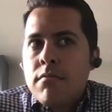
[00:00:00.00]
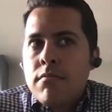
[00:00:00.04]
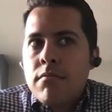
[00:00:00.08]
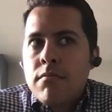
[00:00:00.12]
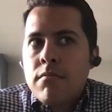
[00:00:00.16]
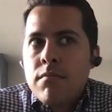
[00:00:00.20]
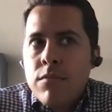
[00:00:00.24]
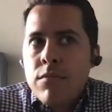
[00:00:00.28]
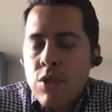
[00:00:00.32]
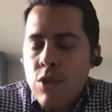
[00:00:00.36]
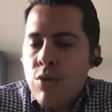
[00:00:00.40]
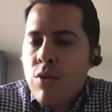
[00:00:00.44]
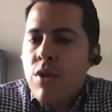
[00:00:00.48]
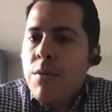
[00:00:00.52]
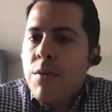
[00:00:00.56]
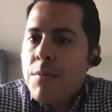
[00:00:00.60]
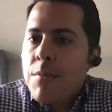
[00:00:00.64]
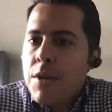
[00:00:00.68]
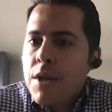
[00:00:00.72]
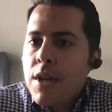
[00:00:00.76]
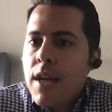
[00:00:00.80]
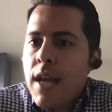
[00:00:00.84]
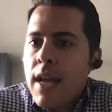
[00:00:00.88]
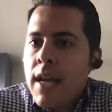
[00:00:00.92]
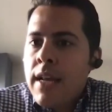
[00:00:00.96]
do
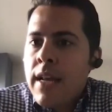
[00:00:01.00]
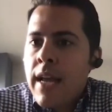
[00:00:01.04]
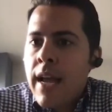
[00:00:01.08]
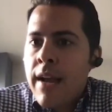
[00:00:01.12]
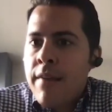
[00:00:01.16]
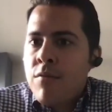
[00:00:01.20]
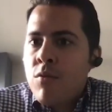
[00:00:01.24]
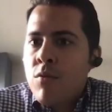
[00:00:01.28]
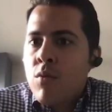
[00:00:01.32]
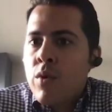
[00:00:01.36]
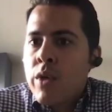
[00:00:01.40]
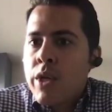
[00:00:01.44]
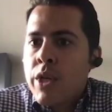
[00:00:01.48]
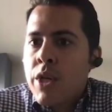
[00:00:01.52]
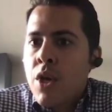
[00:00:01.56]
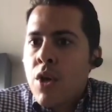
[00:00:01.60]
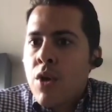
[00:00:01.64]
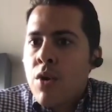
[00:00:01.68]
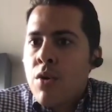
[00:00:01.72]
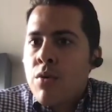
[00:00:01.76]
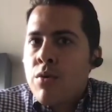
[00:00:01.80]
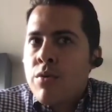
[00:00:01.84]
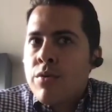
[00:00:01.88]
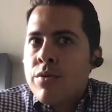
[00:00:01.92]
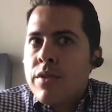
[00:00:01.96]
communicate, everyone
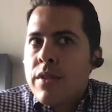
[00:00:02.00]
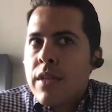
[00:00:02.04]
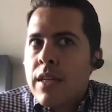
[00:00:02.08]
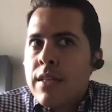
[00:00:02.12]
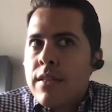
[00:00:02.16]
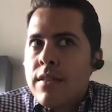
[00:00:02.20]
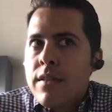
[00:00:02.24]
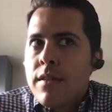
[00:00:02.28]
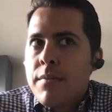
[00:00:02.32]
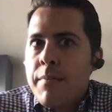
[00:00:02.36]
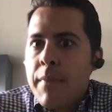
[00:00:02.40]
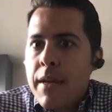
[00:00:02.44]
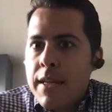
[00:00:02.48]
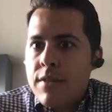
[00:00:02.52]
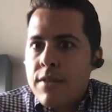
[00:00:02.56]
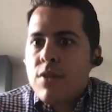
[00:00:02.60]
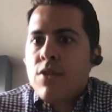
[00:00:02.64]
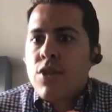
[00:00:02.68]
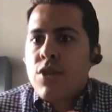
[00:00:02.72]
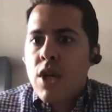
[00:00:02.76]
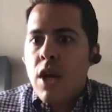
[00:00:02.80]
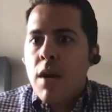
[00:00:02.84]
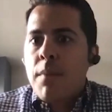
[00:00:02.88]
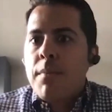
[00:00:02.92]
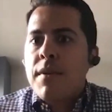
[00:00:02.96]
knows it's a
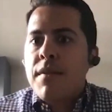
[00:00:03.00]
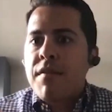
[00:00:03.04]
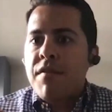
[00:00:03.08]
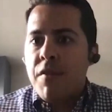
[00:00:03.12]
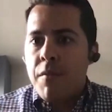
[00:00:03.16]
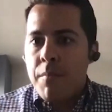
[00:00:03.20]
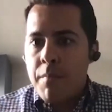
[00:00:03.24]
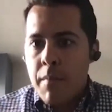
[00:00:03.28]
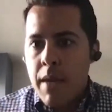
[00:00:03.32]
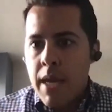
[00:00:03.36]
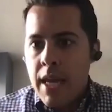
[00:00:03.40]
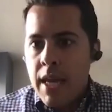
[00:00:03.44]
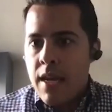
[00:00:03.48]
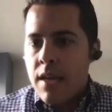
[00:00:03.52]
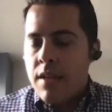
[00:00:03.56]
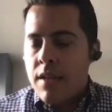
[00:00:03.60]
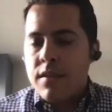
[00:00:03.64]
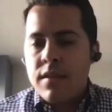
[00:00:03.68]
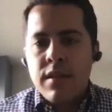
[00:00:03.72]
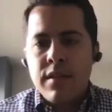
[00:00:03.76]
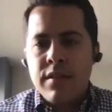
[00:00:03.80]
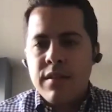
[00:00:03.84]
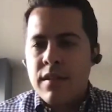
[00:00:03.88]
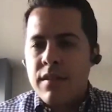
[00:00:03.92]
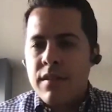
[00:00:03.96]
message coming from me. It
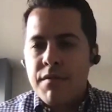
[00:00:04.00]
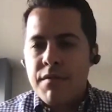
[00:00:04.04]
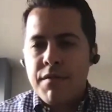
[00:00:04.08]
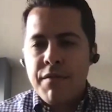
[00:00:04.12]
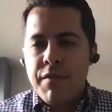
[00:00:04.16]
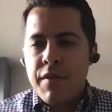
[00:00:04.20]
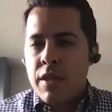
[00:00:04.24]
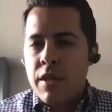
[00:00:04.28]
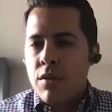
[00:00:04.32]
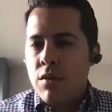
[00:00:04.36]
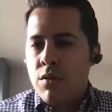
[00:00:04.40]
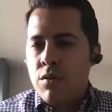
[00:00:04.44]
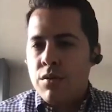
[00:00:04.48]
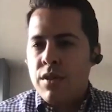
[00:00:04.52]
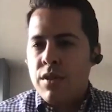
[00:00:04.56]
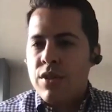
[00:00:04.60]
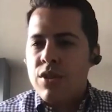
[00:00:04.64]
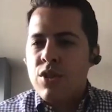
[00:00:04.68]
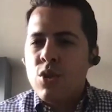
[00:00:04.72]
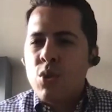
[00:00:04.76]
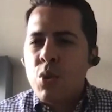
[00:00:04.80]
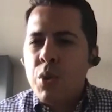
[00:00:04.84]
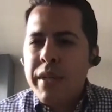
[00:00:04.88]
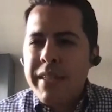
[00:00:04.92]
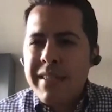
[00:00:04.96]
doesn't feel
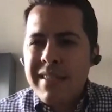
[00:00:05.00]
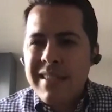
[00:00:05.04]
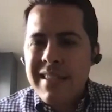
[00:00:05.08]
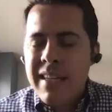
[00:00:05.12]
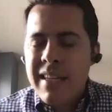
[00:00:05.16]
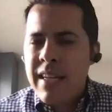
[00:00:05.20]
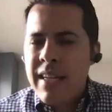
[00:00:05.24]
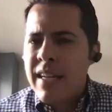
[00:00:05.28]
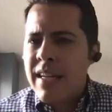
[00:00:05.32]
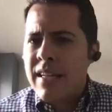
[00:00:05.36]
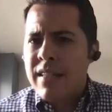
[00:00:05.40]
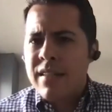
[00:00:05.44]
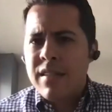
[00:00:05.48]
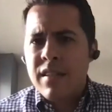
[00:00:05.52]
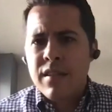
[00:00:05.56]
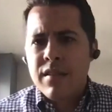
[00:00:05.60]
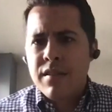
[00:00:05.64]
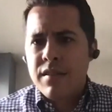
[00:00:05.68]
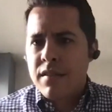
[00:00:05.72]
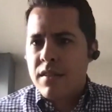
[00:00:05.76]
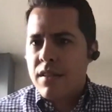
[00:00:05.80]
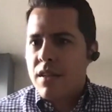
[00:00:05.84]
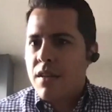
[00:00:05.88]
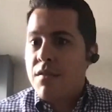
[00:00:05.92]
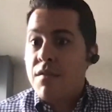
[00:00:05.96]
disjointed. It
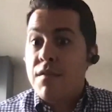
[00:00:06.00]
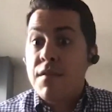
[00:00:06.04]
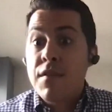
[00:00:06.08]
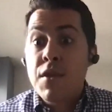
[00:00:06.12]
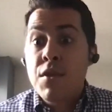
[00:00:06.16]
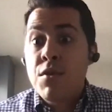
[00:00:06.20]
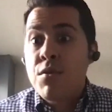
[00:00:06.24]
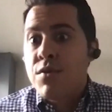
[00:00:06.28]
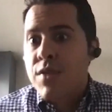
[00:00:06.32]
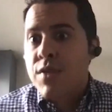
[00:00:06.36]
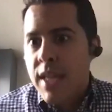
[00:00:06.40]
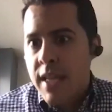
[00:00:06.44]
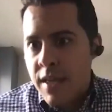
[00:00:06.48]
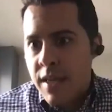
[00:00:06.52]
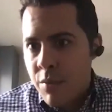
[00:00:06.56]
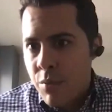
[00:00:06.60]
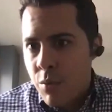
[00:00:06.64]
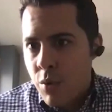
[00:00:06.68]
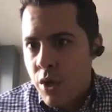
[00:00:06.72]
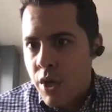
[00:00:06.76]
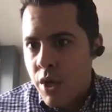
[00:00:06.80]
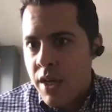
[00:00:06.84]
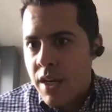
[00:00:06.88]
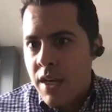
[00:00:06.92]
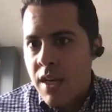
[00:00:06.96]
doesn't confuse
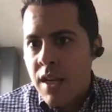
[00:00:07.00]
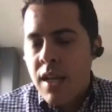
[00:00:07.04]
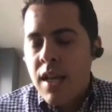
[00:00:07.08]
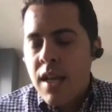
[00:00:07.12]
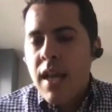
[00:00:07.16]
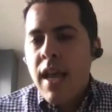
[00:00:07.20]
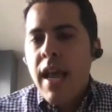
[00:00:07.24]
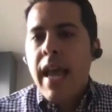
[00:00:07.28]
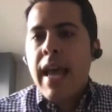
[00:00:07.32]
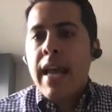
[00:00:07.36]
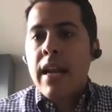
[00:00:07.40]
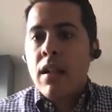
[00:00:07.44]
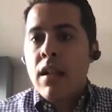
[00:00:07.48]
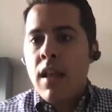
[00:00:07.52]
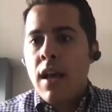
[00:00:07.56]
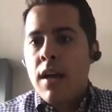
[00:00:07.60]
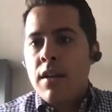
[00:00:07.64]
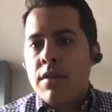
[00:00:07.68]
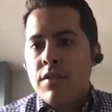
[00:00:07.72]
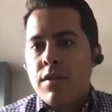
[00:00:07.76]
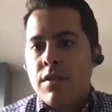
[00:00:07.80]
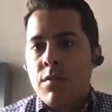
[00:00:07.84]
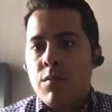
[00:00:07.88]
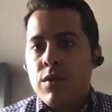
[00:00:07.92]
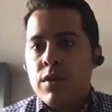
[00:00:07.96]
anyone. It
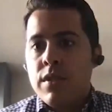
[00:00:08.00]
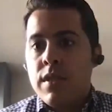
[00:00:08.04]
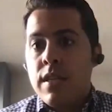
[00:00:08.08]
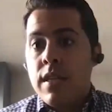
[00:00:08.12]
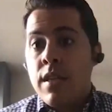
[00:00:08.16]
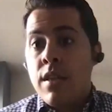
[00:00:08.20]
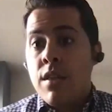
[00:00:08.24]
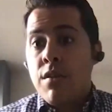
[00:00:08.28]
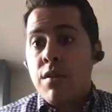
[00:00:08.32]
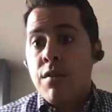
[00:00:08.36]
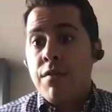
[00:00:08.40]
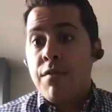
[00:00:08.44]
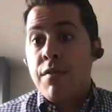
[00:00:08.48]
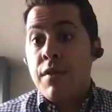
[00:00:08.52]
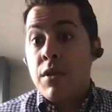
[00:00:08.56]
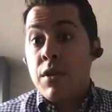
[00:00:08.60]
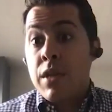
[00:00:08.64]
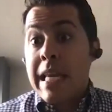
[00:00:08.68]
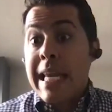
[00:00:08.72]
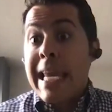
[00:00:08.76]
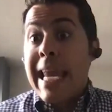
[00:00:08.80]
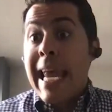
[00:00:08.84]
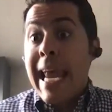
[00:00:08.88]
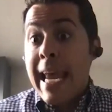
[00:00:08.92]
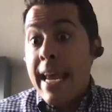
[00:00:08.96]
allows someone to either feel
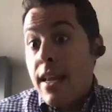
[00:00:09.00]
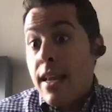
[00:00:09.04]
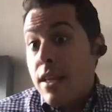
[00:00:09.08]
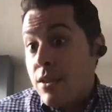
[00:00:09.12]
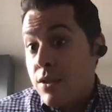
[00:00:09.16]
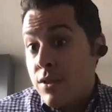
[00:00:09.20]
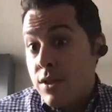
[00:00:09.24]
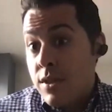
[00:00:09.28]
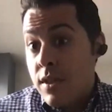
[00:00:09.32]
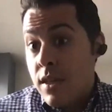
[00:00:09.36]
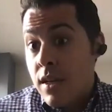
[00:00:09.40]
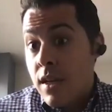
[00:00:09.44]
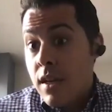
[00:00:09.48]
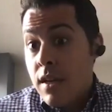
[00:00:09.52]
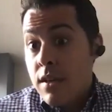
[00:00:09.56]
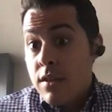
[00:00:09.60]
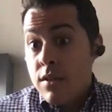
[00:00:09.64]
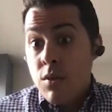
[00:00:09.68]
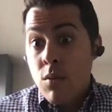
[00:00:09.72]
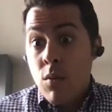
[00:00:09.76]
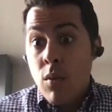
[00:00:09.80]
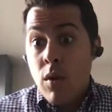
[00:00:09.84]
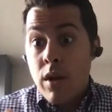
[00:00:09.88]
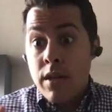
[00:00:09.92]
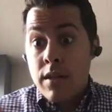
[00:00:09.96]
engaged,
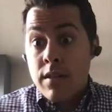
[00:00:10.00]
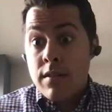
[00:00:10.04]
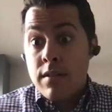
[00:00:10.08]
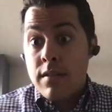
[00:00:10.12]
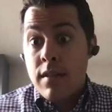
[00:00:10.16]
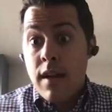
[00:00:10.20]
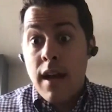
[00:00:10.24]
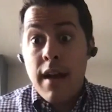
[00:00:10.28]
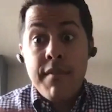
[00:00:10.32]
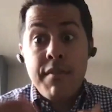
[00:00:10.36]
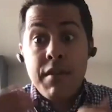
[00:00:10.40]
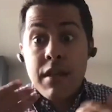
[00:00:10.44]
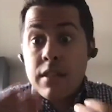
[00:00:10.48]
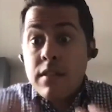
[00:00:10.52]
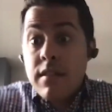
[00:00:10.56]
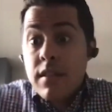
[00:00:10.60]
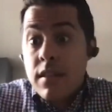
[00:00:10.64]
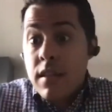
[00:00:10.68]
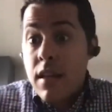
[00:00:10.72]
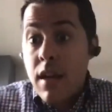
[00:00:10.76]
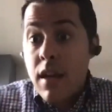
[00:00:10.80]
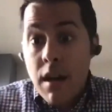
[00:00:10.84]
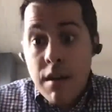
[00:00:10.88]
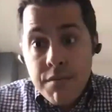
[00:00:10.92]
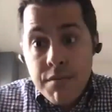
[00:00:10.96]
to want to dive into the
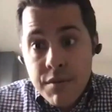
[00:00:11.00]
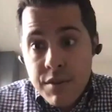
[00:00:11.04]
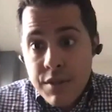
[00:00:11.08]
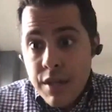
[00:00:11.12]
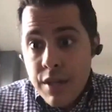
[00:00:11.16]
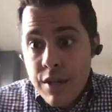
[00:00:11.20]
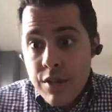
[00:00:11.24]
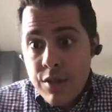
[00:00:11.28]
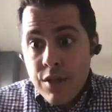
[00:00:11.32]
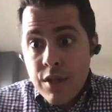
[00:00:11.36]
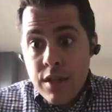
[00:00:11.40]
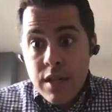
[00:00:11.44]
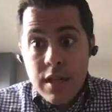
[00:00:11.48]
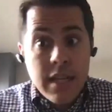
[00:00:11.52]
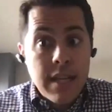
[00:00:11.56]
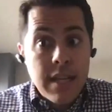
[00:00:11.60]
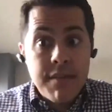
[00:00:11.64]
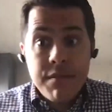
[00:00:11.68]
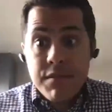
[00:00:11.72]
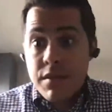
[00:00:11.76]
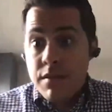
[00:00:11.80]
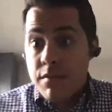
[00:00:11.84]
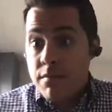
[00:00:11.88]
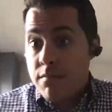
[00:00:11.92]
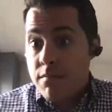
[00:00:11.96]
conversation and give
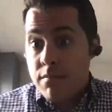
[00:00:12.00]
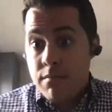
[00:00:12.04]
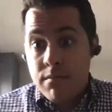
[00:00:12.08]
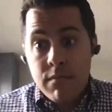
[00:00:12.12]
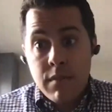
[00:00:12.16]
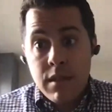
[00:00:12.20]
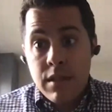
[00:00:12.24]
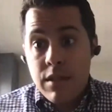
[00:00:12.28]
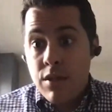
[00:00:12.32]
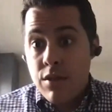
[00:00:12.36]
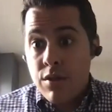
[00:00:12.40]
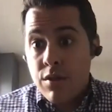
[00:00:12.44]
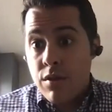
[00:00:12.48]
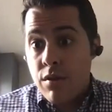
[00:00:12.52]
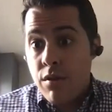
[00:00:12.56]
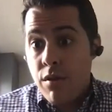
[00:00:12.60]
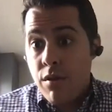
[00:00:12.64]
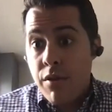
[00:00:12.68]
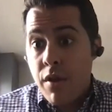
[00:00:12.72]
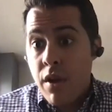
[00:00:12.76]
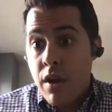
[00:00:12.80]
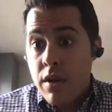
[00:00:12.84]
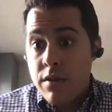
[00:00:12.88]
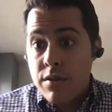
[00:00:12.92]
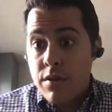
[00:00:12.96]
some additional
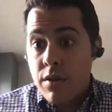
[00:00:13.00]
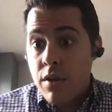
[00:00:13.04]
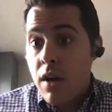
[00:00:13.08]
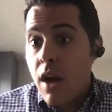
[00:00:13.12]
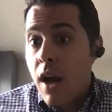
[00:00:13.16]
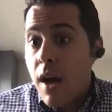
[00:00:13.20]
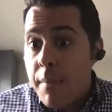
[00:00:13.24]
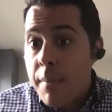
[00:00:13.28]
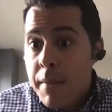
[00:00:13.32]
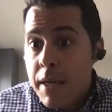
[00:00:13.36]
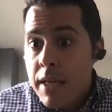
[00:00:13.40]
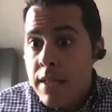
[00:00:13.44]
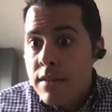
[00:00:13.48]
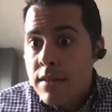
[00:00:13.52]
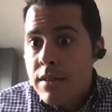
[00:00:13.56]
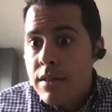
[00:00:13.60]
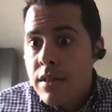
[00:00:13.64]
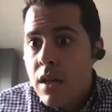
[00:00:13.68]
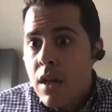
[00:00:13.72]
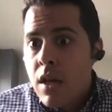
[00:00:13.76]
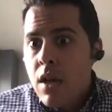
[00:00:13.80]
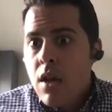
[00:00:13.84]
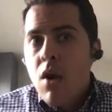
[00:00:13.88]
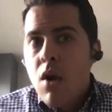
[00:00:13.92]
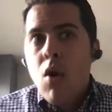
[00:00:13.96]
thoughts or comments,
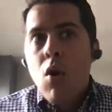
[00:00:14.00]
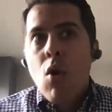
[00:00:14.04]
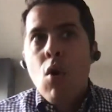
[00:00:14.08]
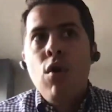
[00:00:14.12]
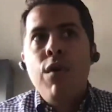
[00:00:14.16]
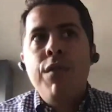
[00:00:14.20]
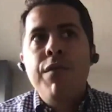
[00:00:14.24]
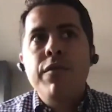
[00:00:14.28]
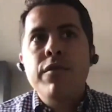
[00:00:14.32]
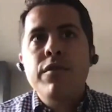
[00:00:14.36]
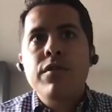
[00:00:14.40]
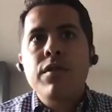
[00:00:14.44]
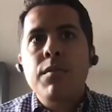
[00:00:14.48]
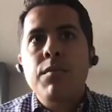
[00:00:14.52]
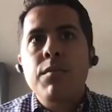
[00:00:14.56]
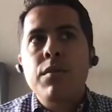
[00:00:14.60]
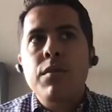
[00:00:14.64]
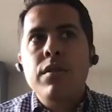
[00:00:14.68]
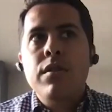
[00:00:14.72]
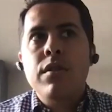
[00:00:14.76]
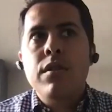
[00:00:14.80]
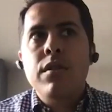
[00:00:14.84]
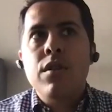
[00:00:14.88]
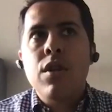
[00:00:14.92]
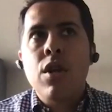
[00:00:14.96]
or for someone
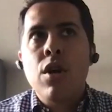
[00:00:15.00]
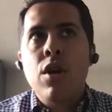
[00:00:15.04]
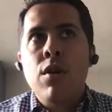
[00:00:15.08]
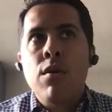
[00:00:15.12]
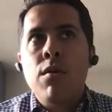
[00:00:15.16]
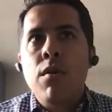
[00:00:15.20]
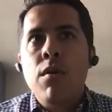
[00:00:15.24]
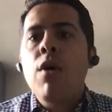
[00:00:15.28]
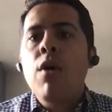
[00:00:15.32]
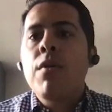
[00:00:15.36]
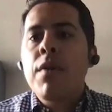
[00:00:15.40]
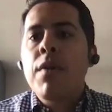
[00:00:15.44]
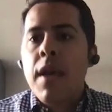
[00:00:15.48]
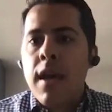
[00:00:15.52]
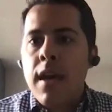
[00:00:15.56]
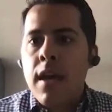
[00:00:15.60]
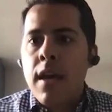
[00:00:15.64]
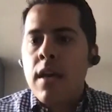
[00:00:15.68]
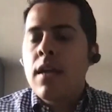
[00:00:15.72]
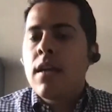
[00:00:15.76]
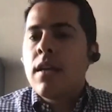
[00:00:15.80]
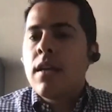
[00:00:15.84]
to know, okay,